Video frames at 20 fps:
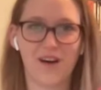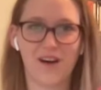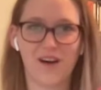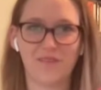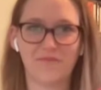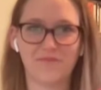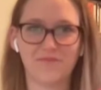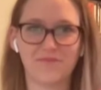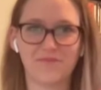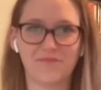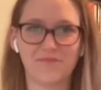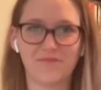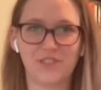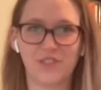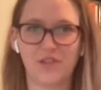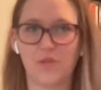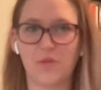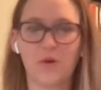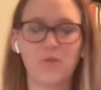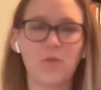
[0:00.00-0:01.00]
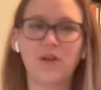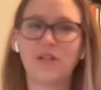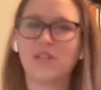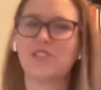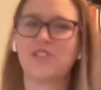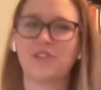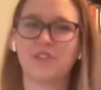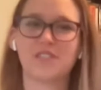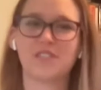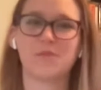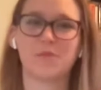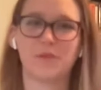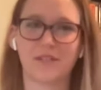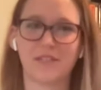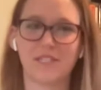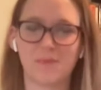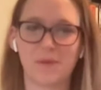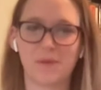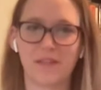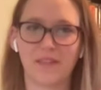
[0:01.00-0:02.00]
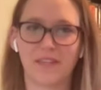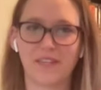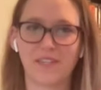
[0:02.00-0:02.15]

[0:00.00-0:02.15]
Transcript: what has your experience been